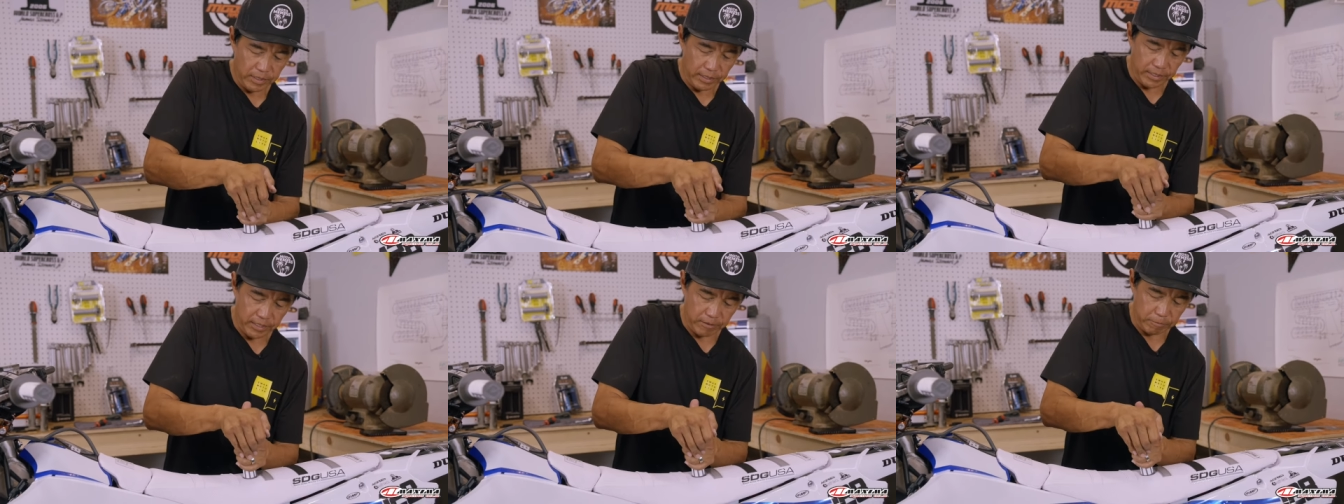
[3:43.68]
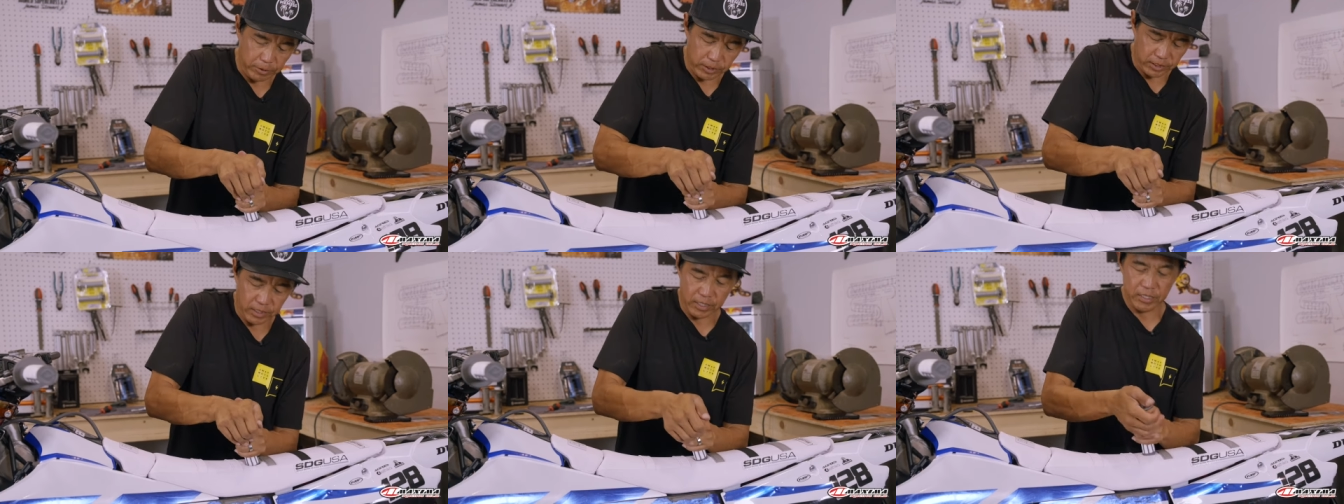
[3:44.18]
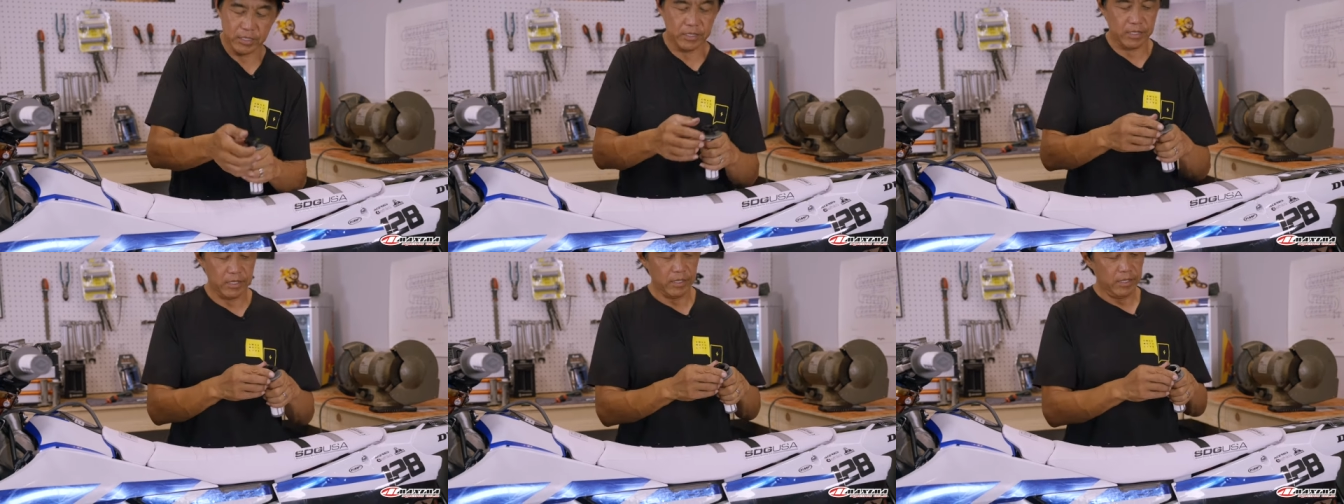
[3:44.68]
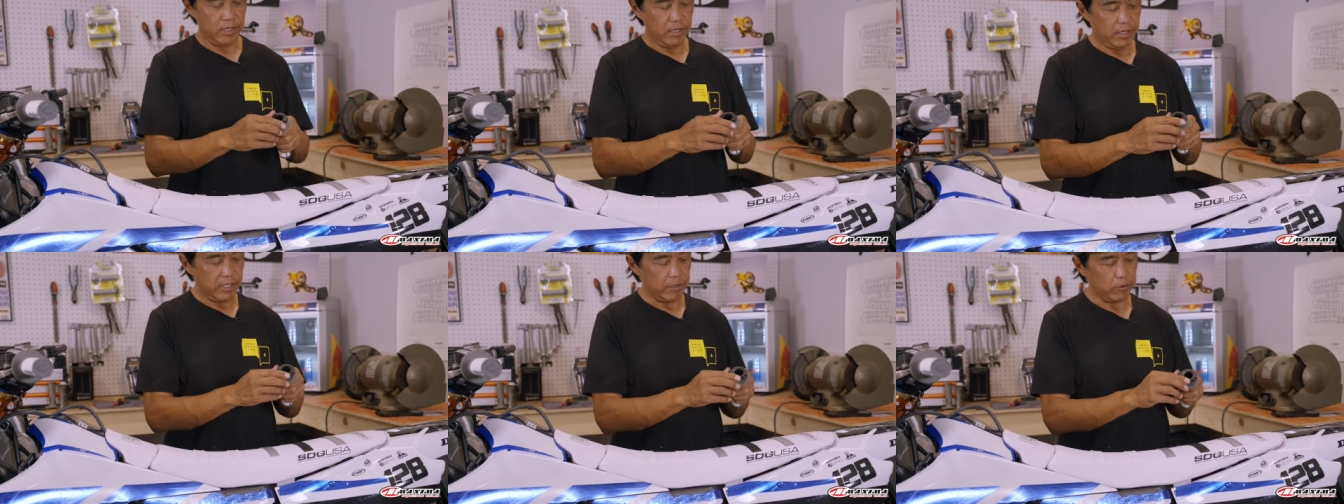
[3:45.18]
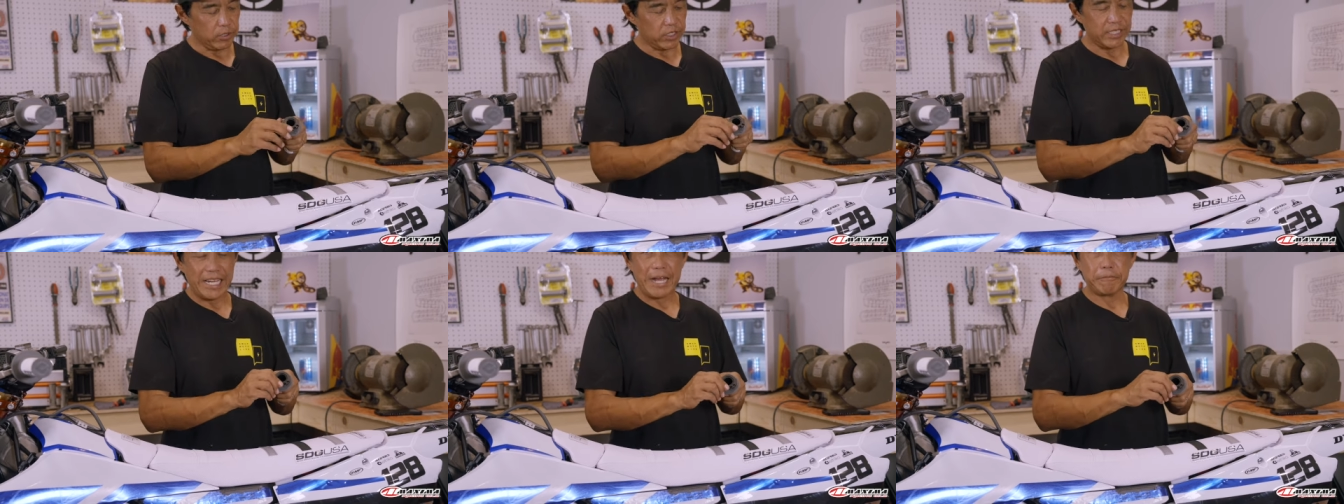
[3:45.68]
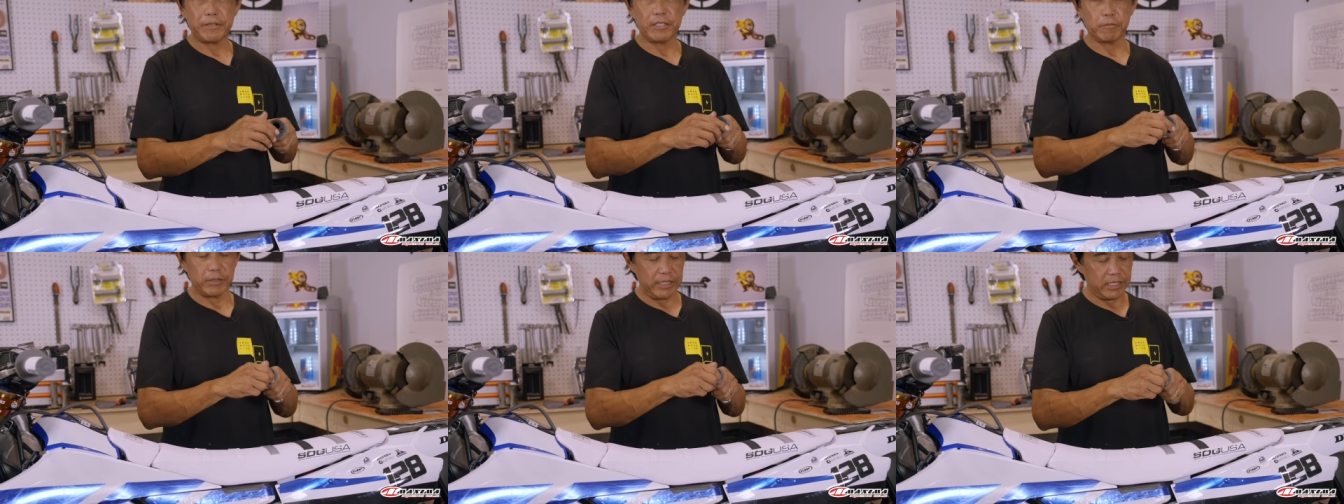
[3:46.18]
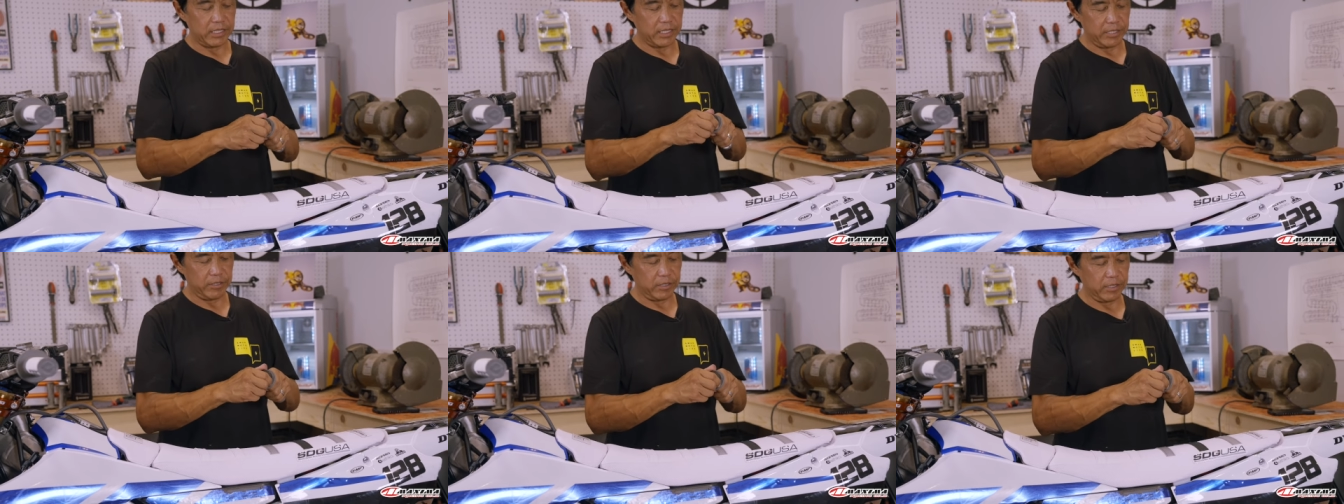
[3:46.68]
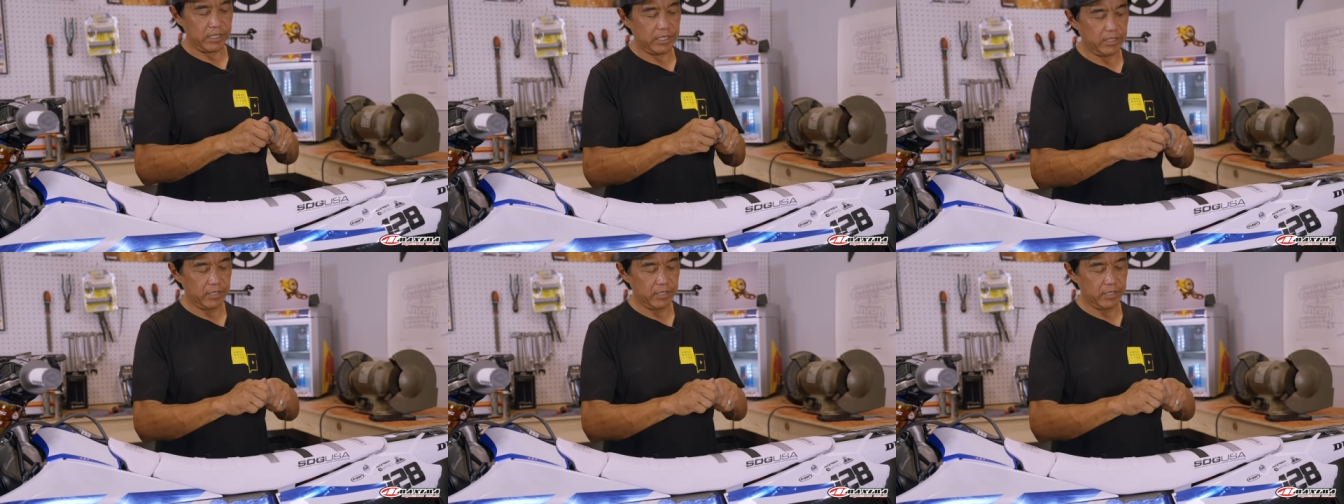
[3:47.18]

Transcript: and push it on. It will snap into place securely.